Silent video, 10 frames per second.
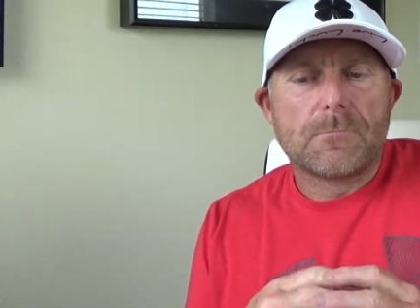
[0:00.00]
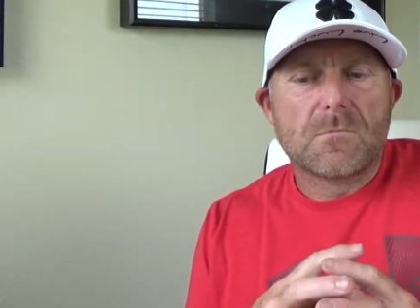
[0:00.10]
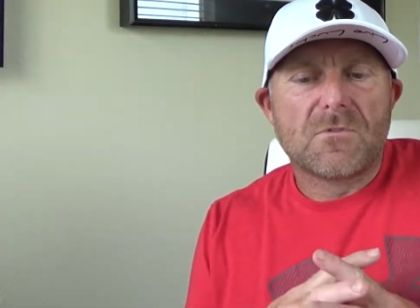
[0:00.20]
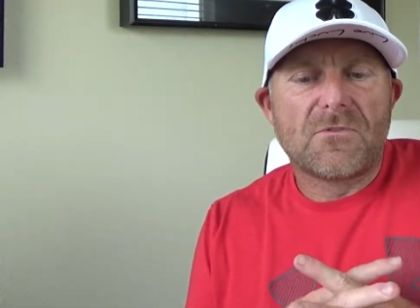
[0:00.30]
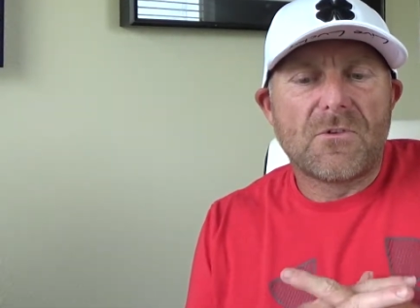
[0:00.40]

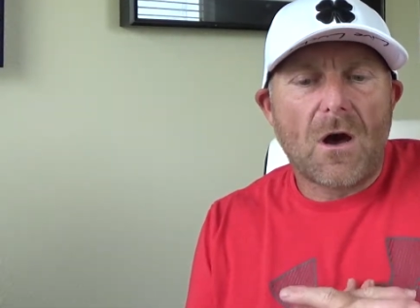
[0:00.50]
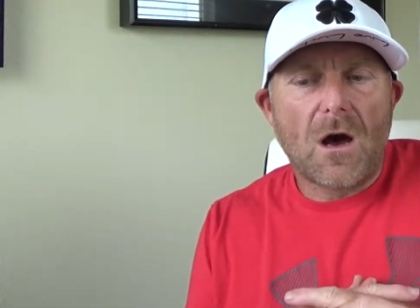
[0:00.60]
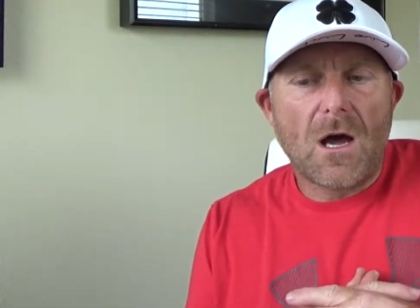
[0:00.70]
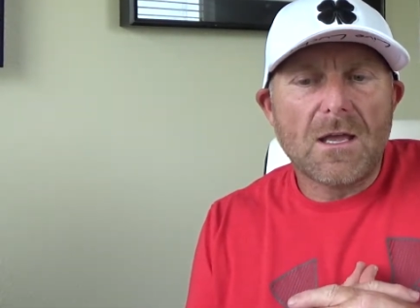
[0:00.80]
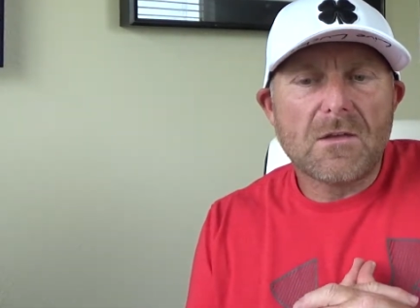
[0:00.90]

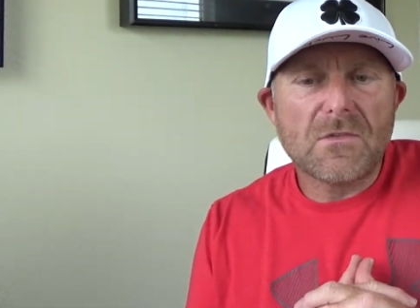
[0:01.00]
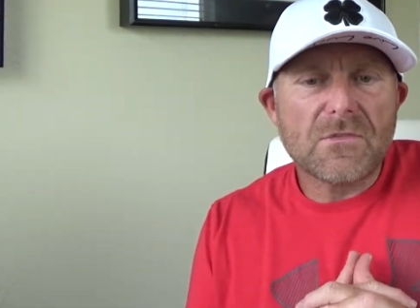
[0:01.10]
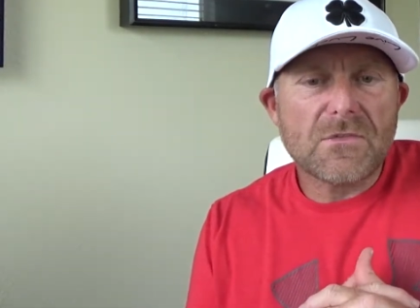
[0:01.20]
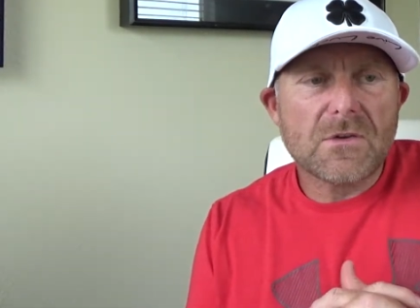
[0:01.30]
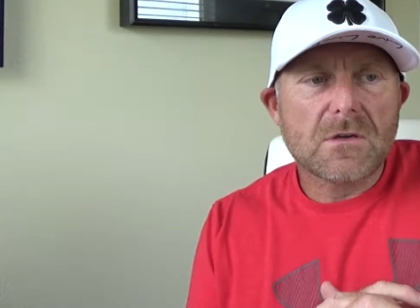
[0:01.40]

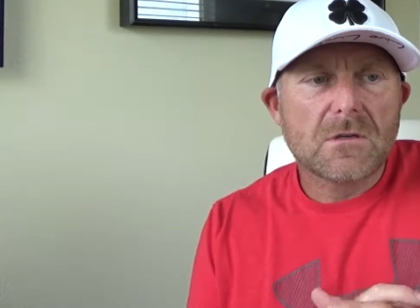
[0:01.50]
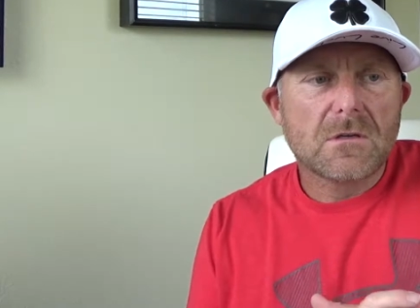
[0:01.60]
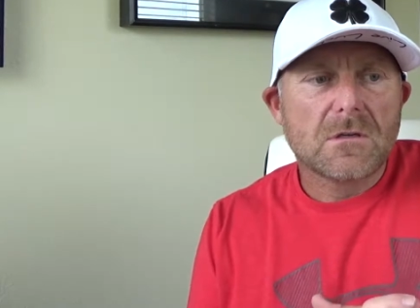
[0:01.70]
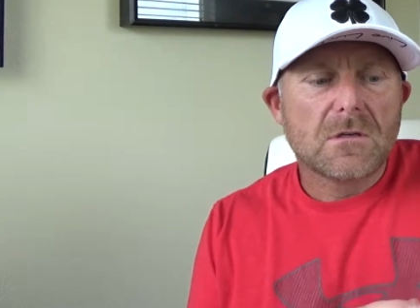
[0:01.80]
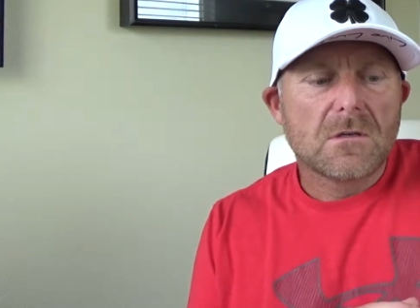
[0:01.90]
5
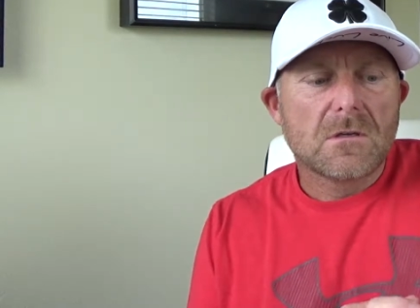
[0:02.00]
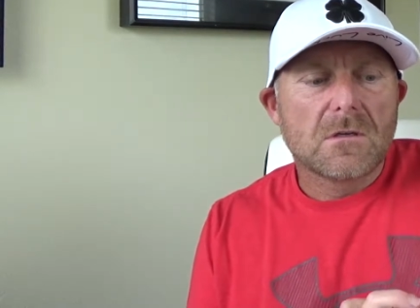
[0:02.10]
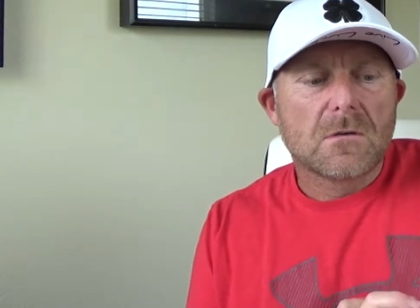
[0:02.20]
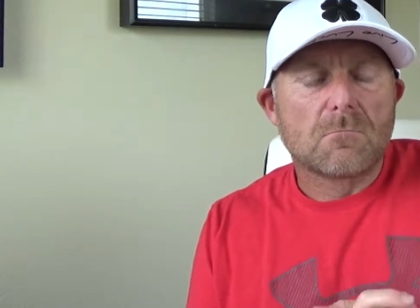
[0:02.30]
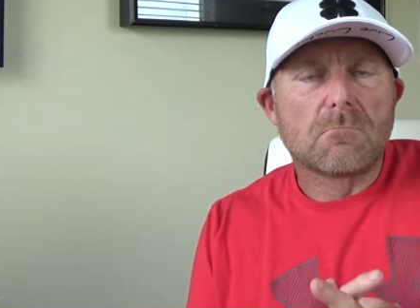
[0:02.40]

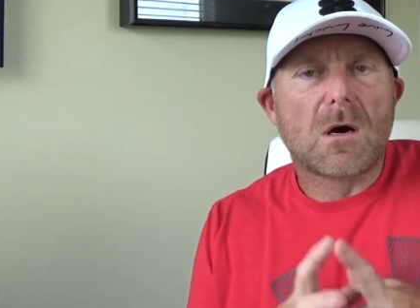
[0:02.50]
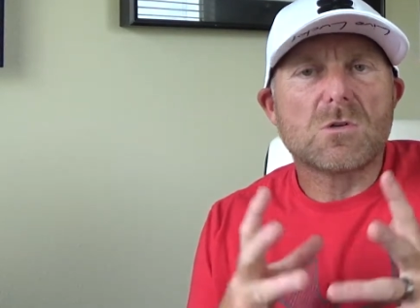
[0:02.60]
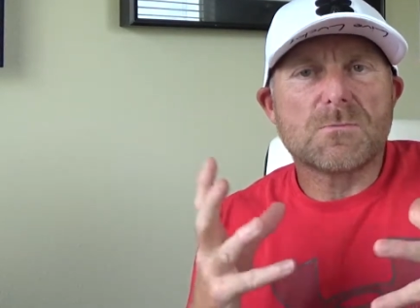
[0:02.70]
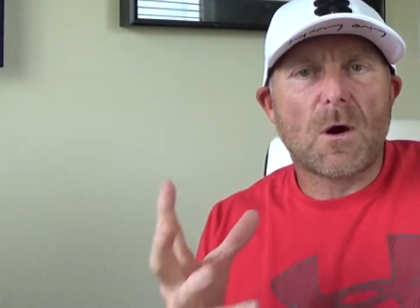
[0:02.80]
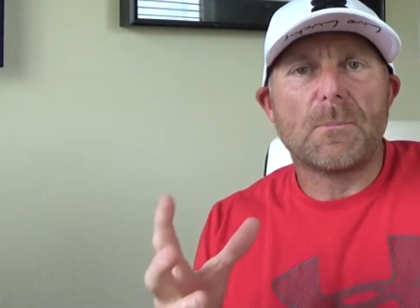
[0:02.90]

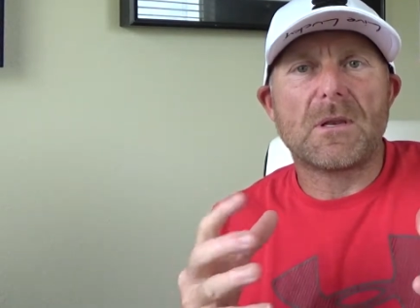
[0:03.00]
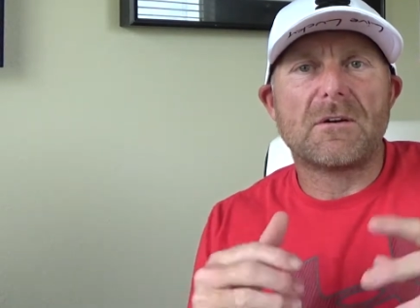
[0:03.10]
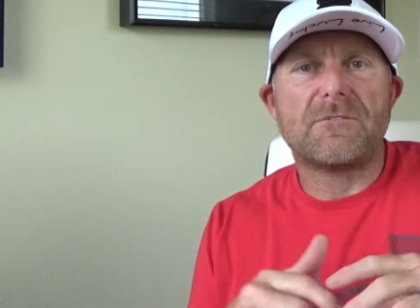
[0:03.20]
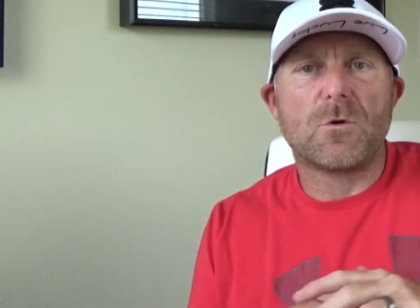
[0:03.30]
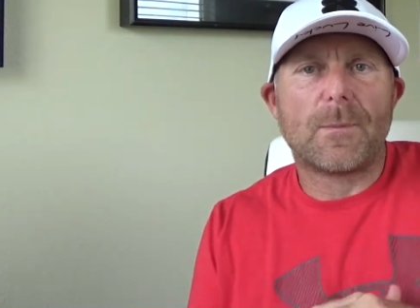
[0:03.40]
most popular
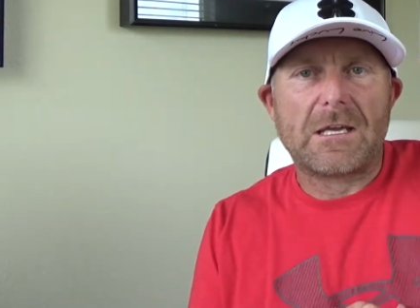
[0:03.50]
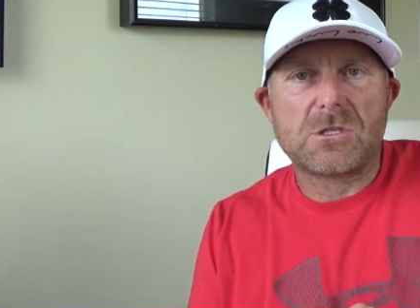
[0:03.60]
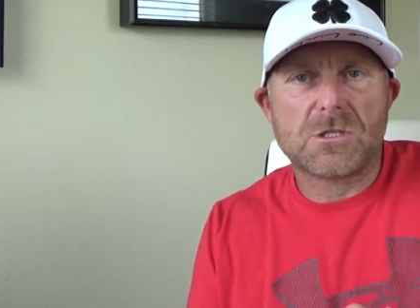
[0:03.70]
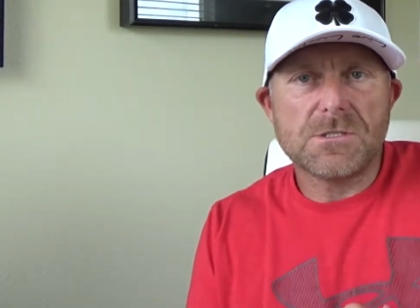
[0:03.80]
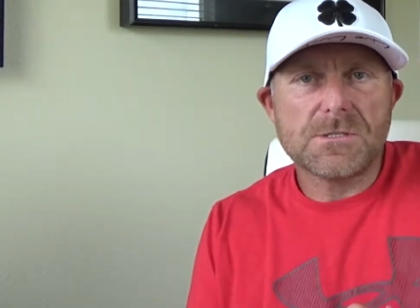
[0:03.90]

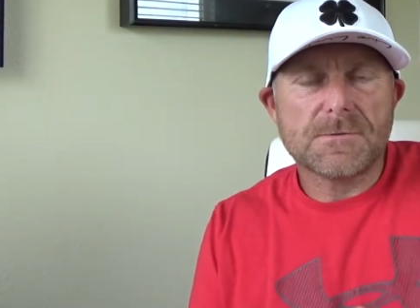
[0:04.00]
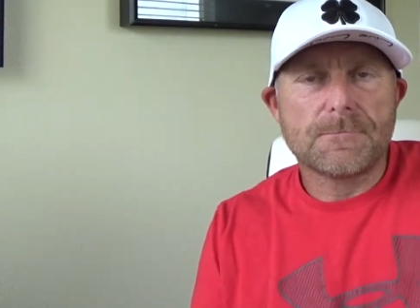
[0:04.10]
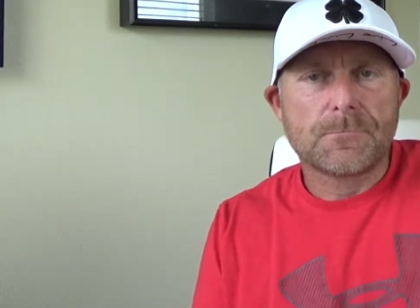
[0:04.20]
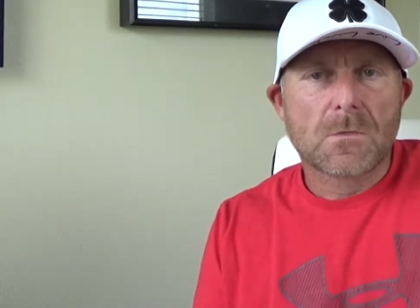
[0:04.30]
formations